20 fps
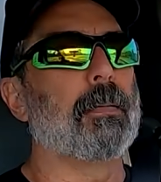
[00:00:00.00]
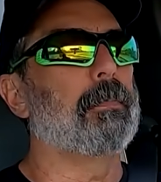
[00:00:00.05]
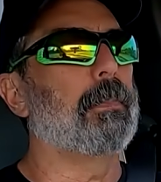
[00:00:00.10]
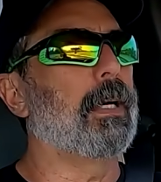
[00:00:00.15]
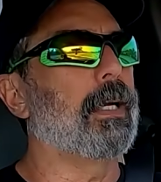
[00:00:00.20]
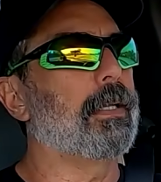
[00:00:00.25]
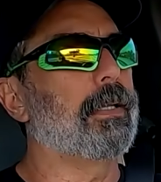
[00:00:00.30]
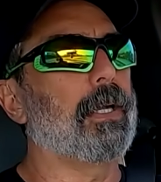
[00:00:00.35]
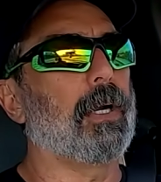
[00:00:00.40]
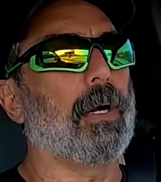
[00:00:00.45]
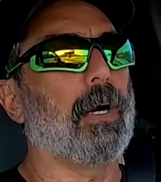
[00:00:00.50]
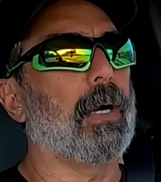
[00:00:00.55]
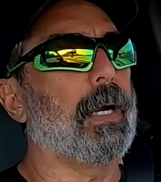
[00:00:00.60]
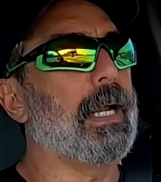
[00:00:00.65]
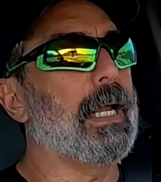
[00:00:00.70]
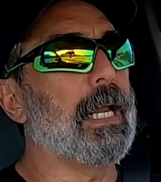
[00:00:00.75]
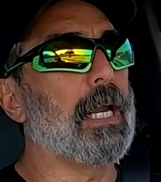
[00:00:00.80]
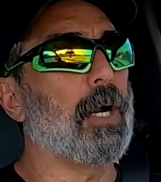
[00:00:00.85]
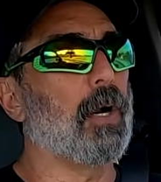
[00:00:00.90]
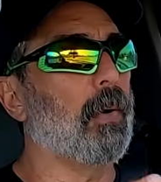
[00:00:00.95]
But there are
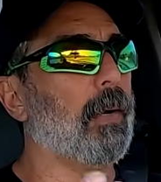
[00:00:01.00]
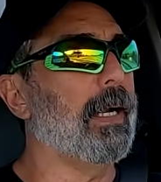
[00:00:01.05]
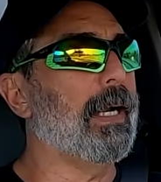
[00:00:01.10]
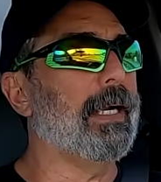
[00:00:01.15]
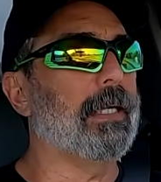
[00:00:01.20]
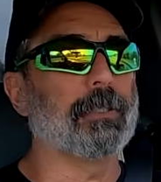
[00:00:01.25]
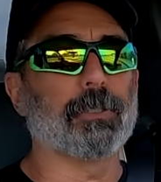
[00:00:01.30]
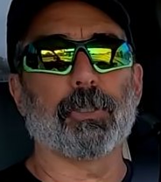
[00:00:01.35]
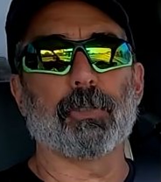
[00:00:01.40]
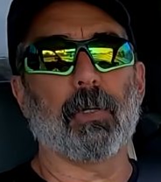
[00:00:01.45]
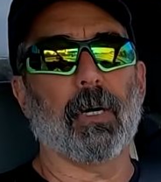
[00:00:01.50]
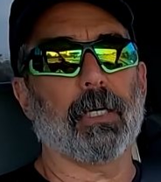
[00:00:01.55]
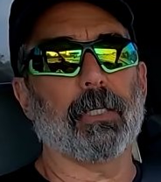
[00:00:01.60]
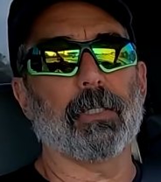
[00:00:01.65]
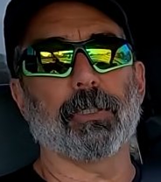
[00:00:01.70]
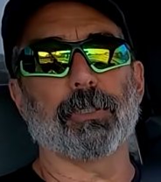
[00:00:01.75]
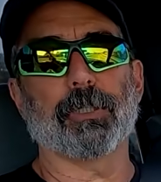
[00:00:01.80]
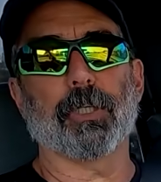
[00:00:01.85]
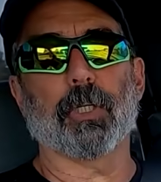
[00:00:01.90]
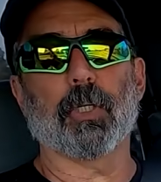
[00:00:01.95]
NRA
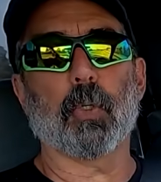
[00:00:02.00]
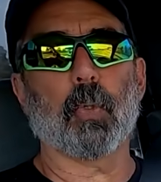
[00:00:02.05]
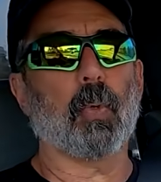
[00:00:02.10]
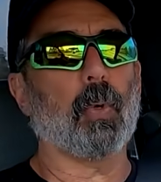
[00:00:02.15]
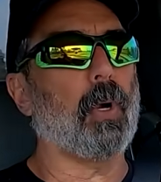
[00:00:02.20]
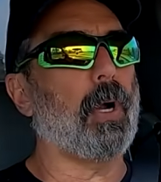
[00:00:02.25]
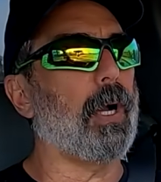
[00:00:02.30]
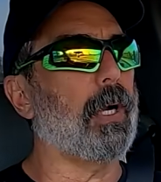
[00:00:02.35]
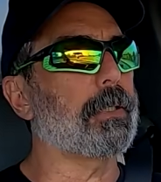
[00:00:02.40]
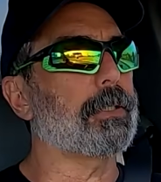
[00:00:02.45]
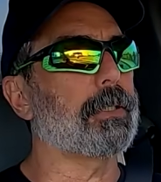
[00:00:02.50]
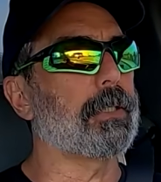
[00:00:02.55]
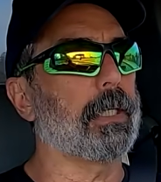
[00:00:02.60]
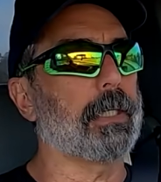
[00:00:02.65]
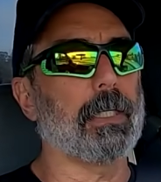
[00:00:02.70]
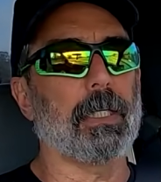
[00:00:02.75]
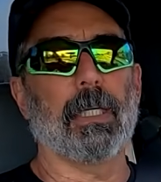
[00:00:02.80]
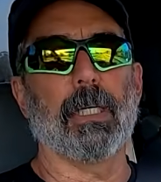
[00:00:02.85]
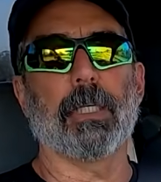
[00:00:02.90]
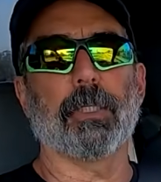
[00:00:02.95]
instructors across the
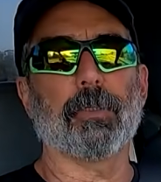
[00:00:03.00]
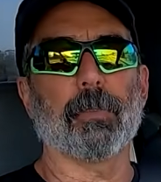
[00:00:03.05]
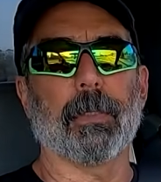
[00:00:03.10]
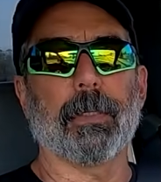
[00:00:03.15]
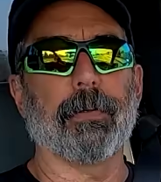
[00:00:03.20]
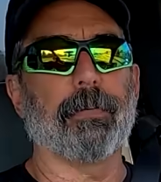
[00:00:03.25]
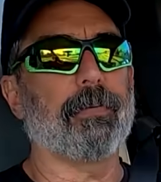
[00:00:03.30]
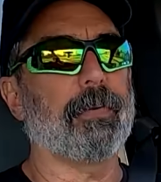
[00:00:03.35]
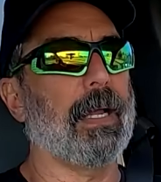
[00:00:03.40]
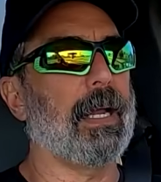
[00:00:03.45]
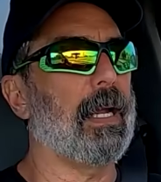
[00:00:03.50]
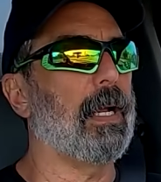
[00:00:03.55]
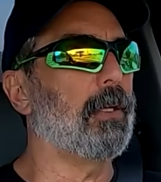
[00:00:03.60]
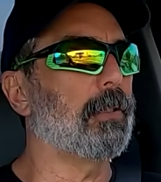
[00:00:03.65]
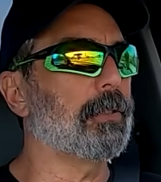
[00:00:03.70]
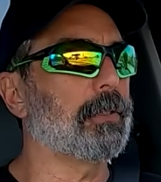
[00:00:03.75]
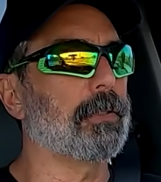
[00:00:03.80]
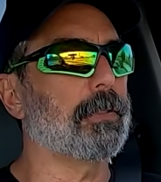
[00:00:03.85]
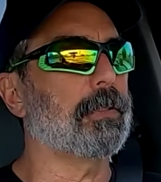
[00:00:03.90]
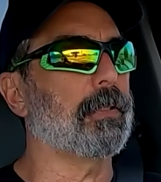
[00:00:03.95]
country,
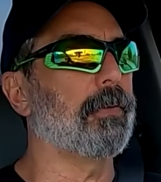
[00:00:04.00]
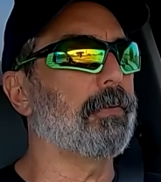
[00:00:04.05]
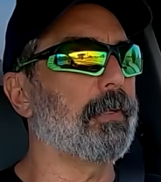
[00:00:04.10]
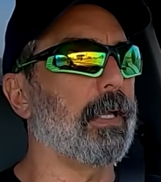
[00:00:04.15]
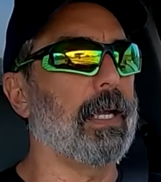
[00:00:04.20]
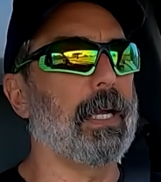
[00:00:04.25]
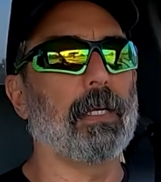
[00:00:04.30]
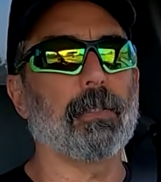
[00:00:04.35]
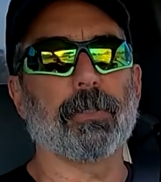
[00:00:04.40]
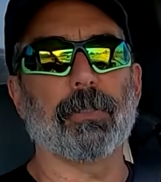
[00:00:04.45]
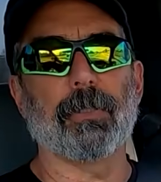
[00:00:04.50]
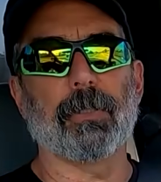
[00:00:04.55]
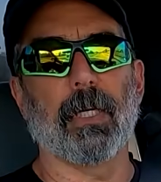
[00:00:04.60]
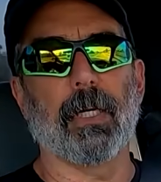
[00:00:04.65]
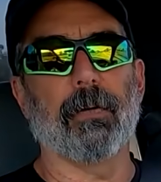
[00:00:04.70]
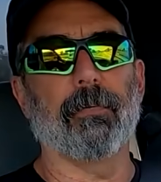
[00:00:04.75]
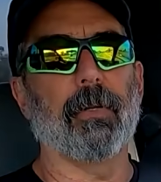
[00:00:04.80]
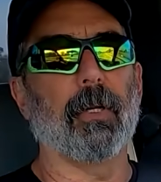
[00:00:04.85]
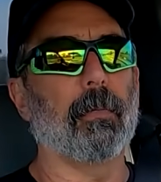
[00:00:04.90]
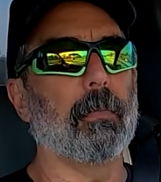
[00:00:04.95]
thousands and thousands
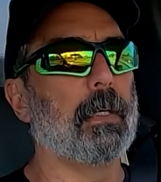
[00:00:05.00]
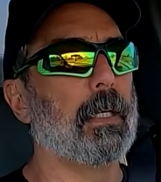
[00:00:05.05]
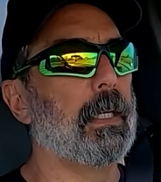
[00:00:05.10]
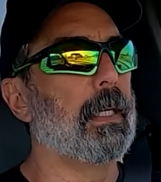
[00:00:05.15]
of them.